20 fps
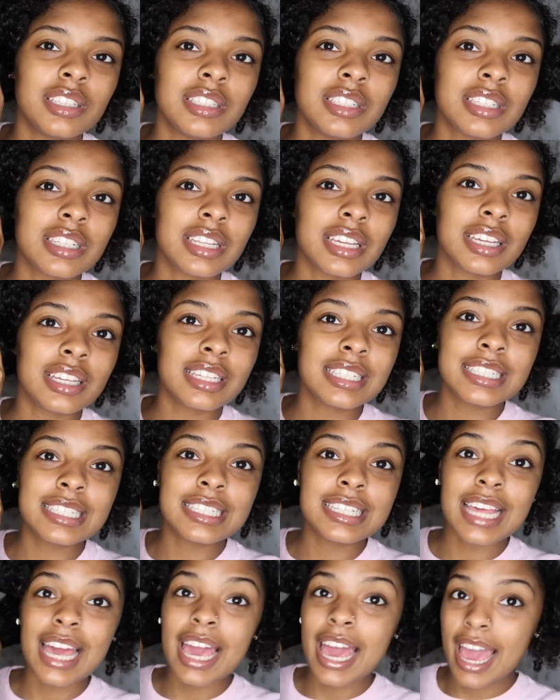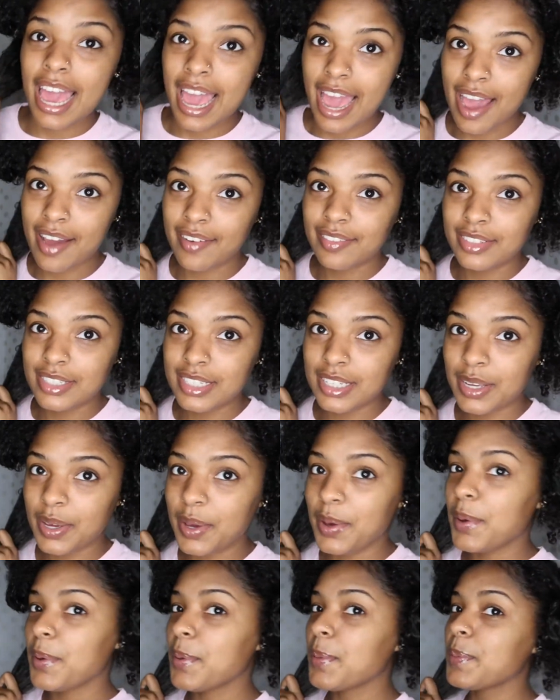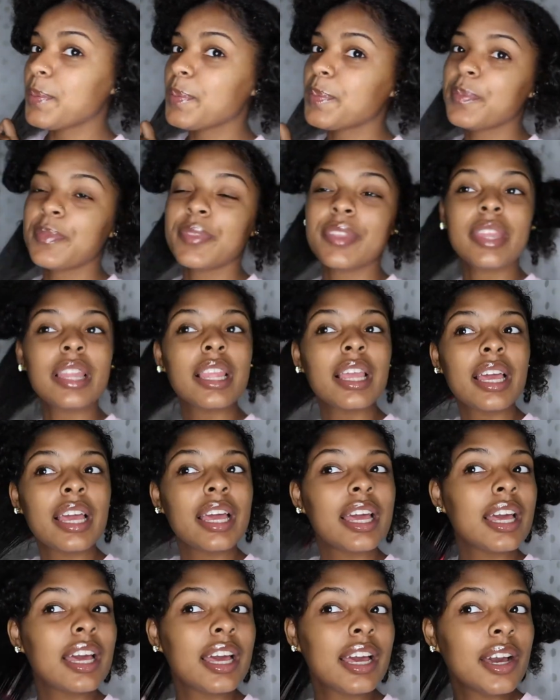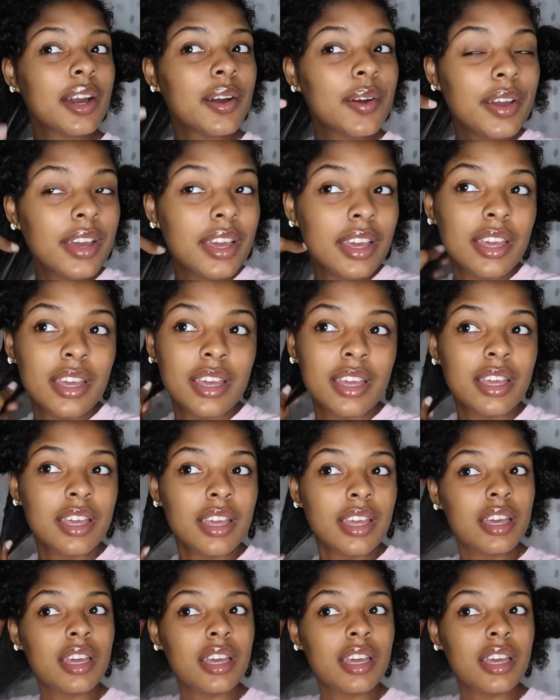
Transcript: These ends have to go. Okay.